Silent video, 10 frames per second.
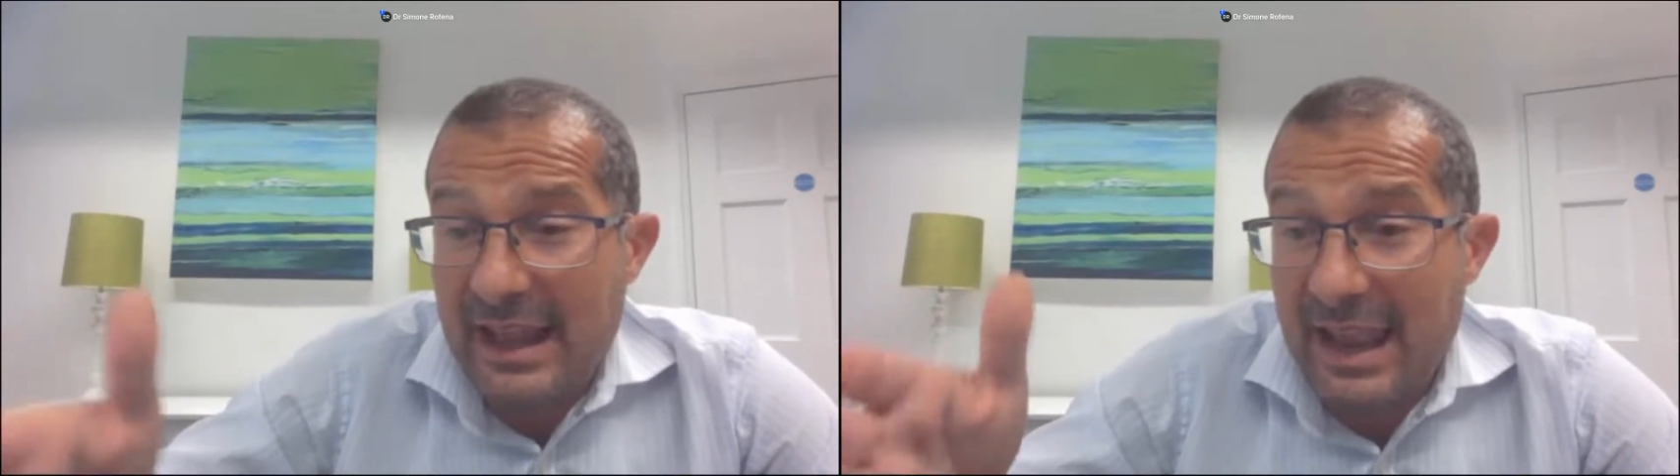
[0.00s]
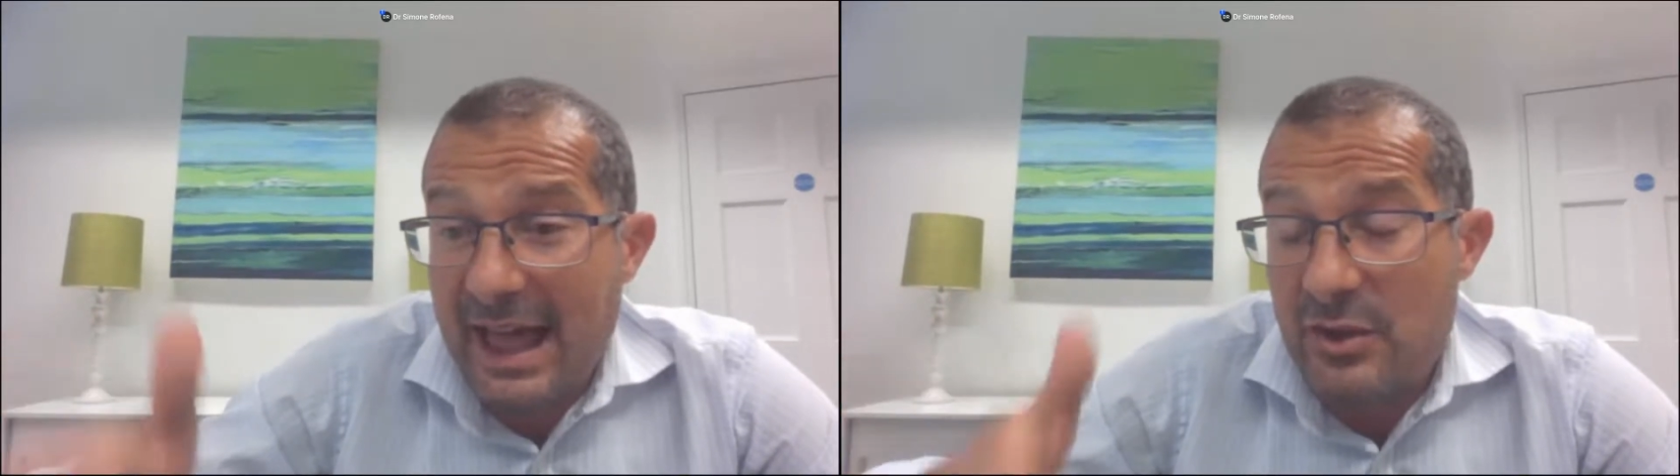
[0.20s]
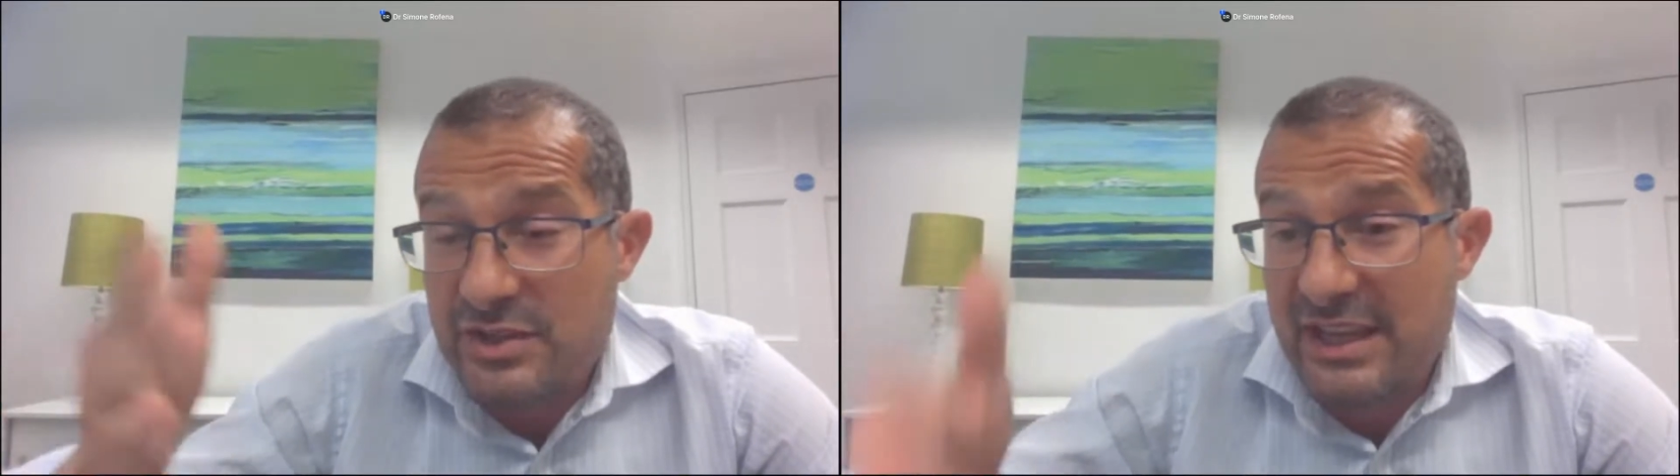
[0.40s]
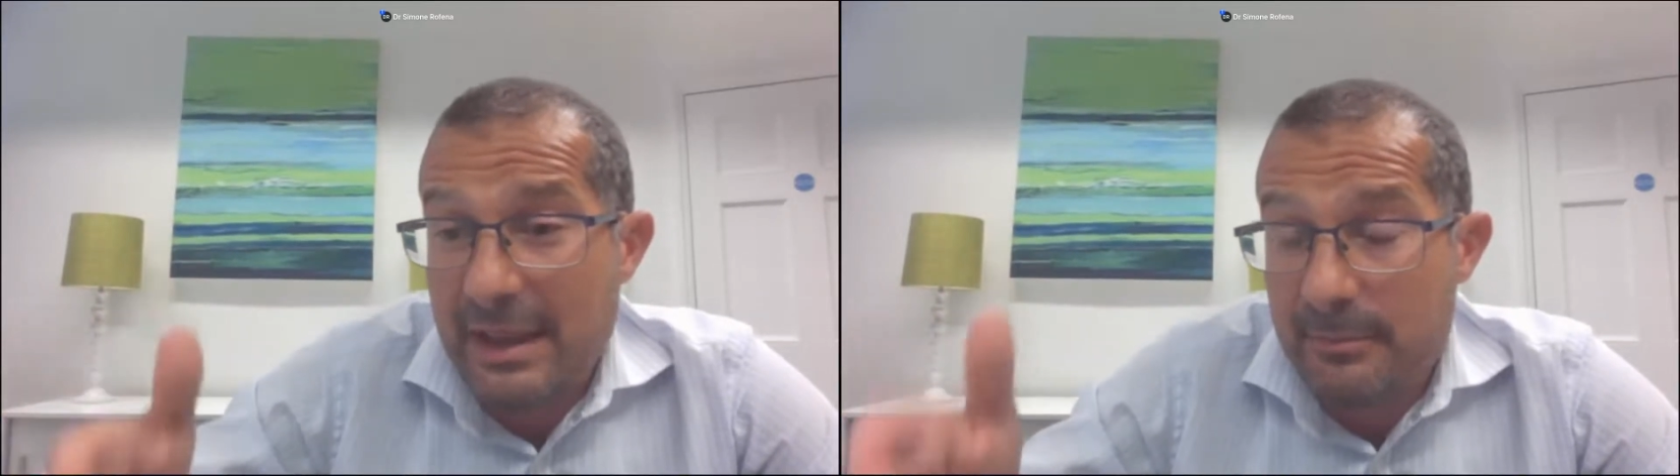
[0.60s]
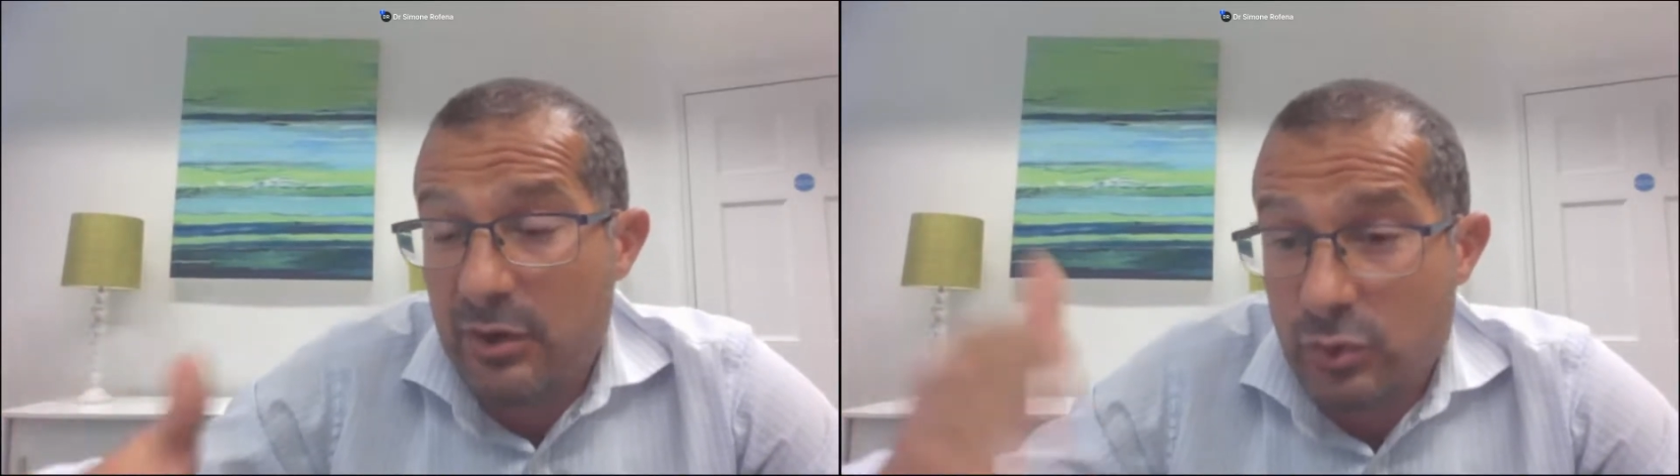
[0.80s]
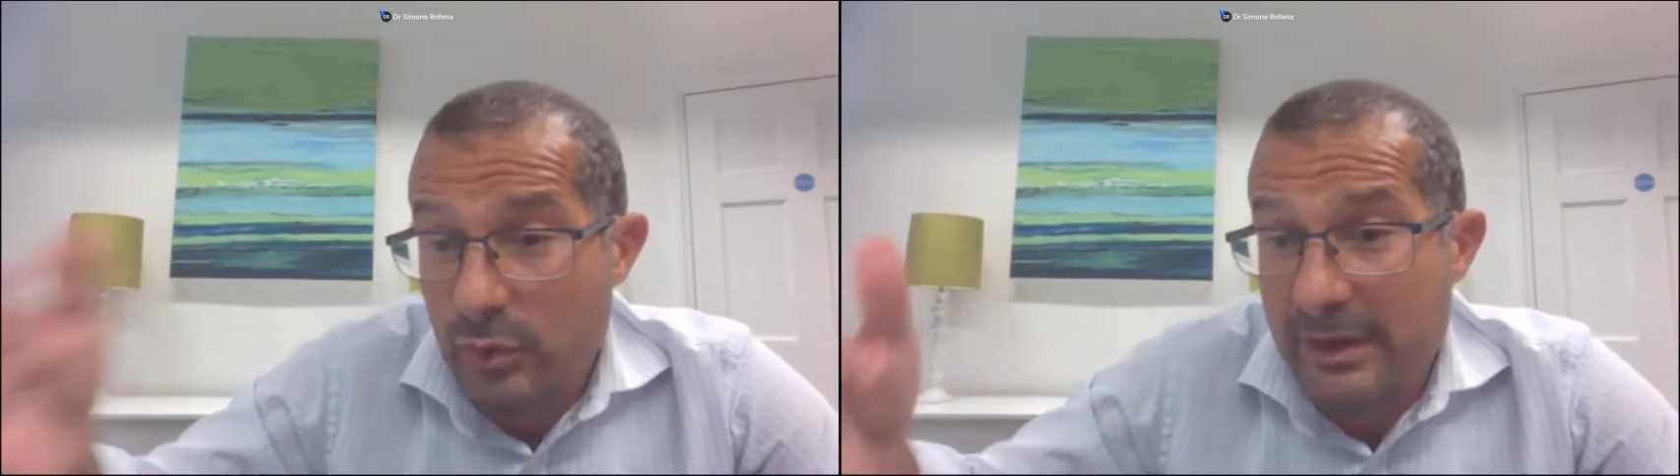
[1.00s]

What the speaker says: allows the embryo to